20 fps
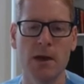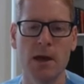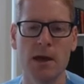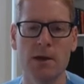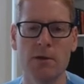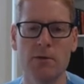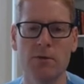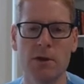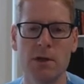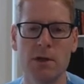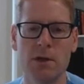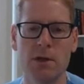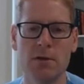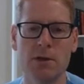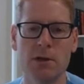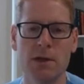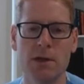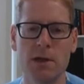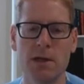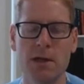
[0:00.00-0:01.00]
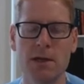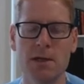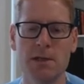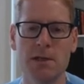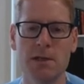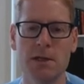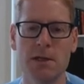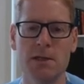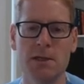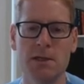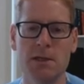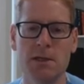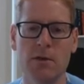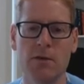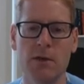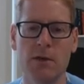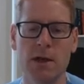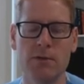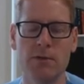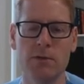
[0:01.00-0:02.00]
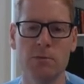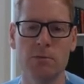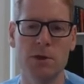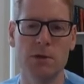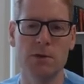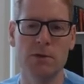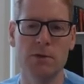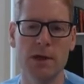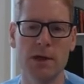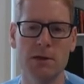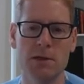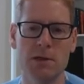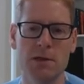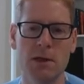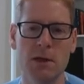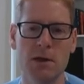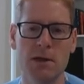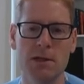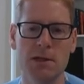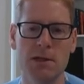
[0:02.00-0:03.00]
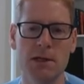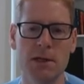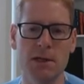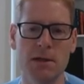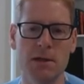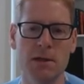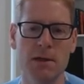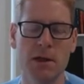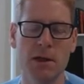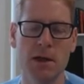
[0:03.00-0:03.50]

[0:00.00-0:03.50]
And if we look at the ESC survey from 2019,